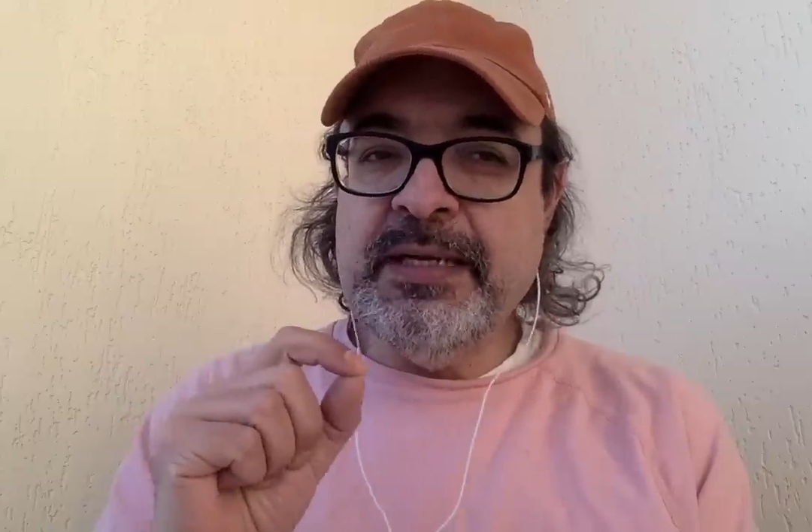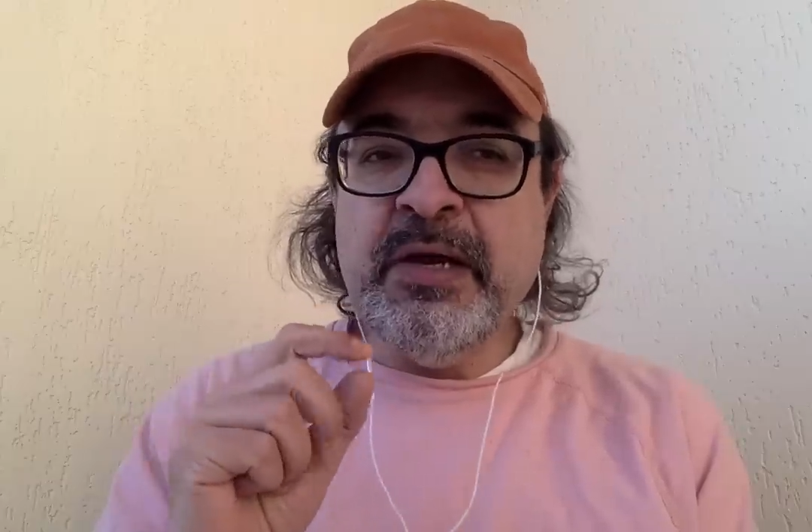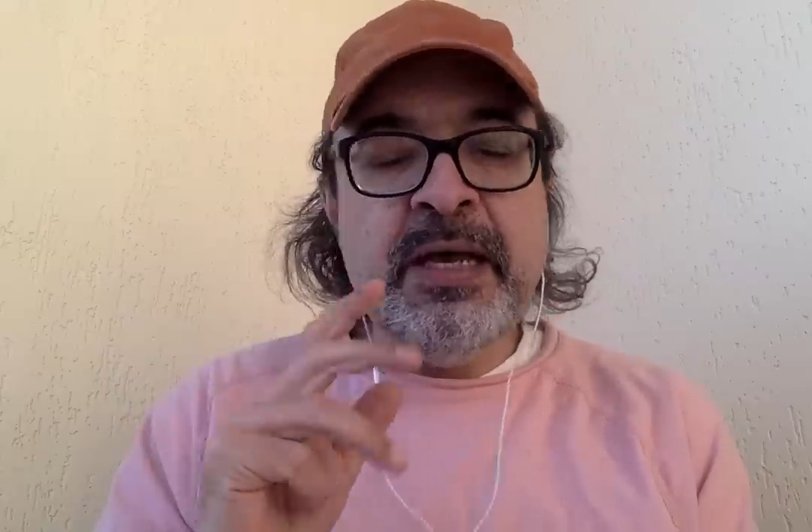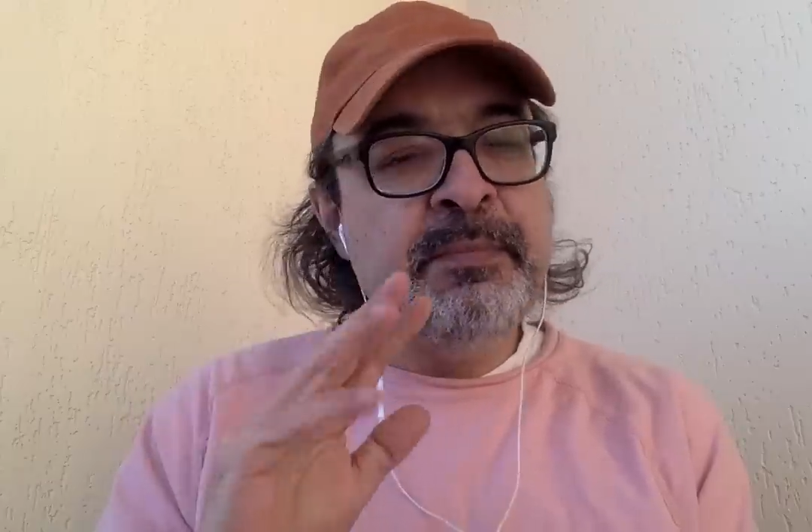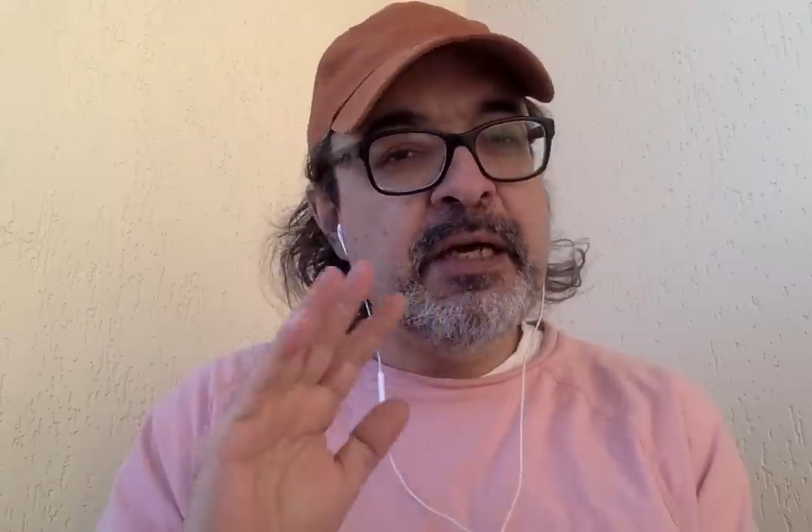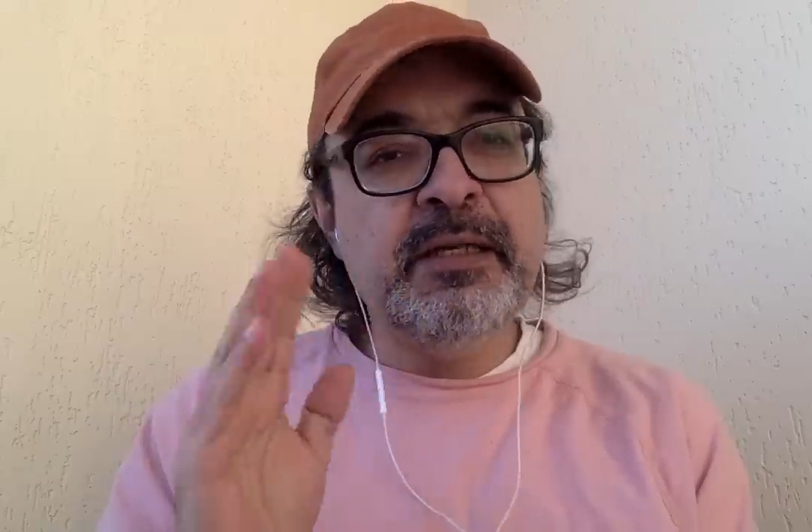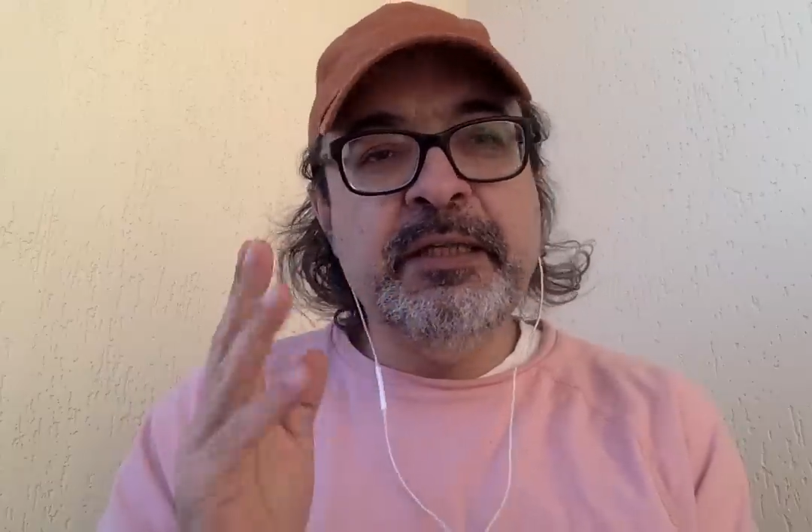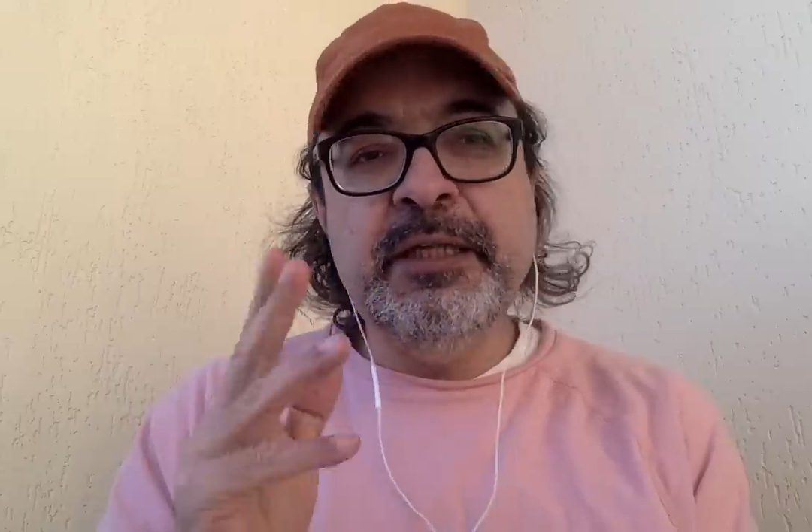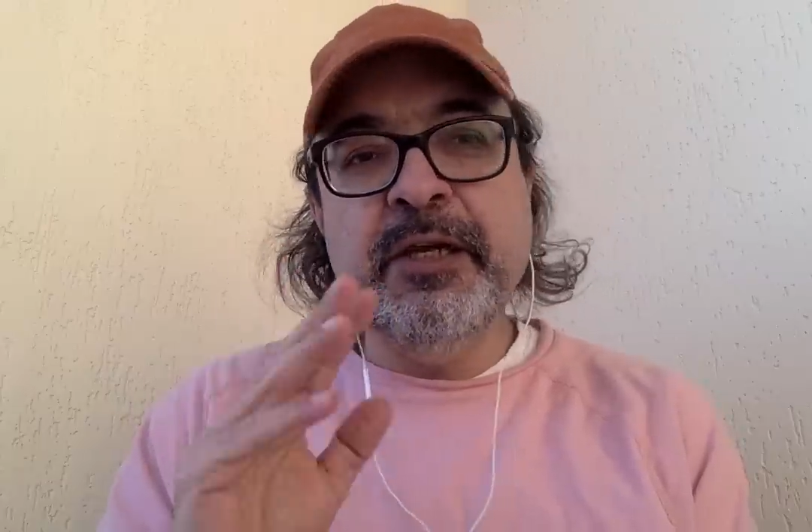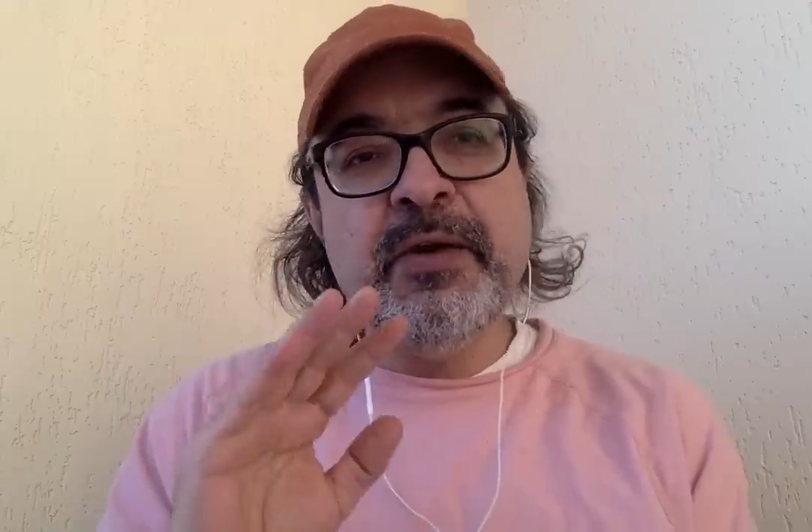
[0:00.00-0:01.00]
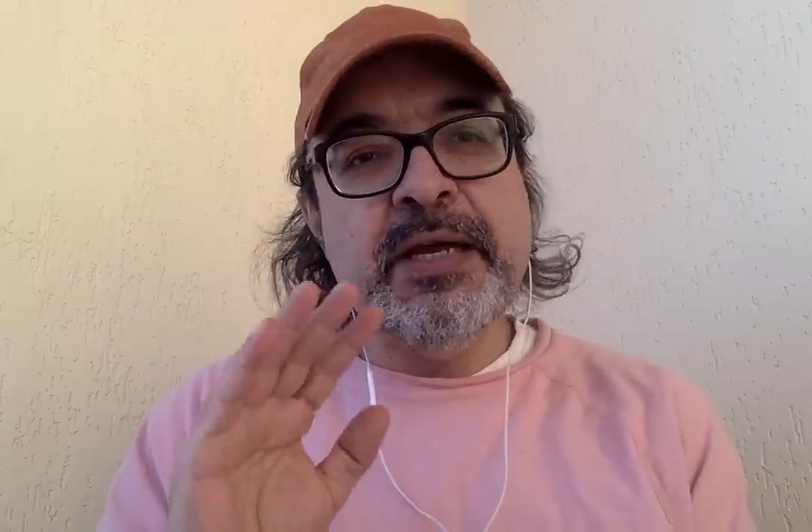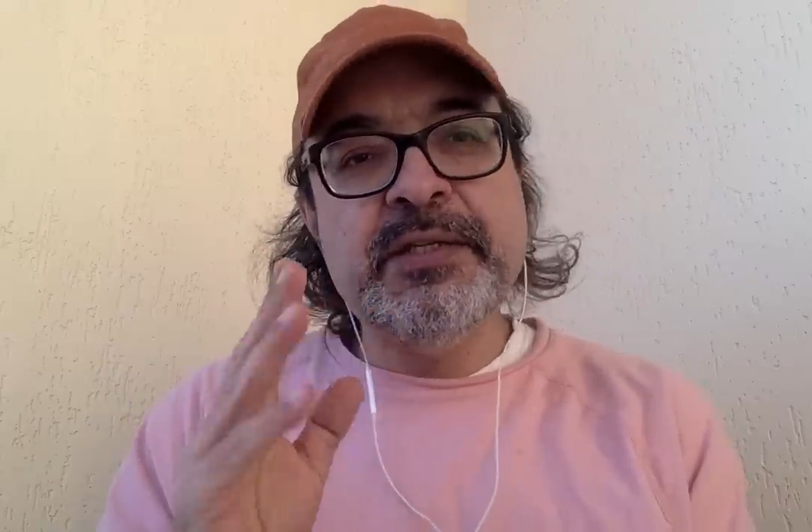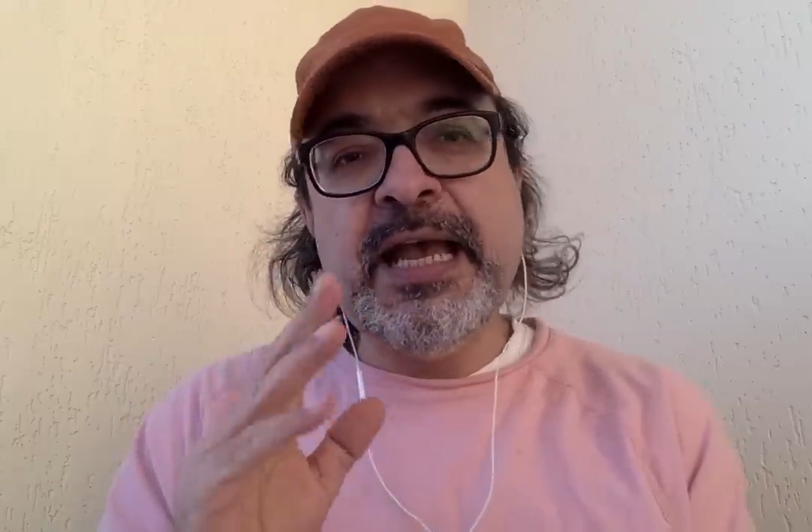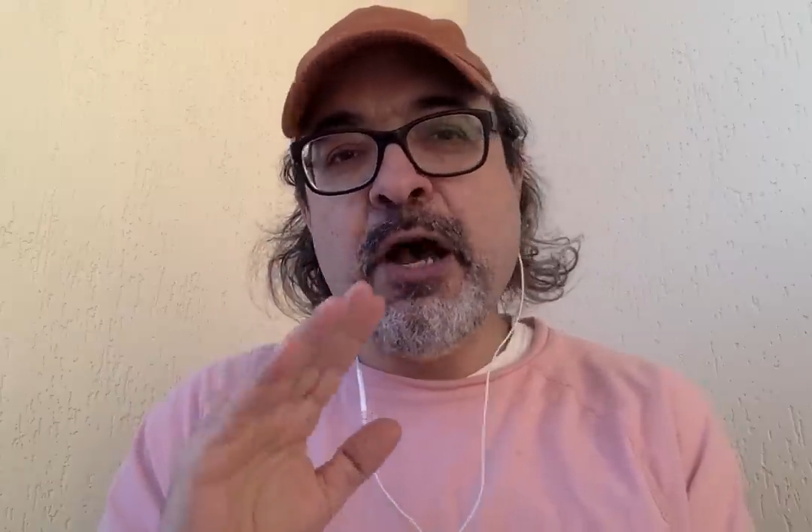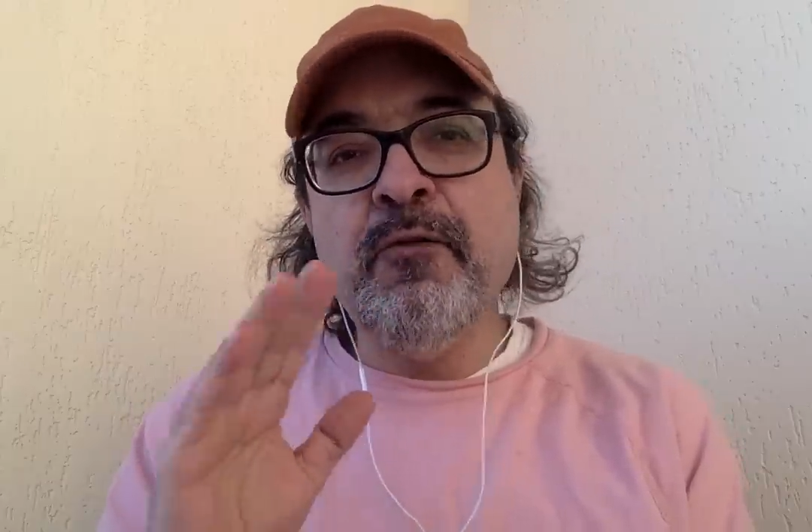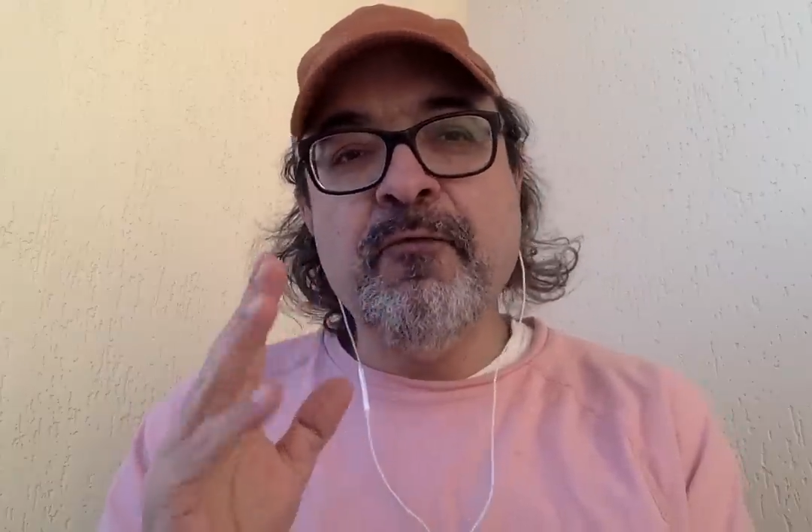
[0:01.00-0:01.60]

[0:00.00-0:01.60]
Now, I'm not clear as to how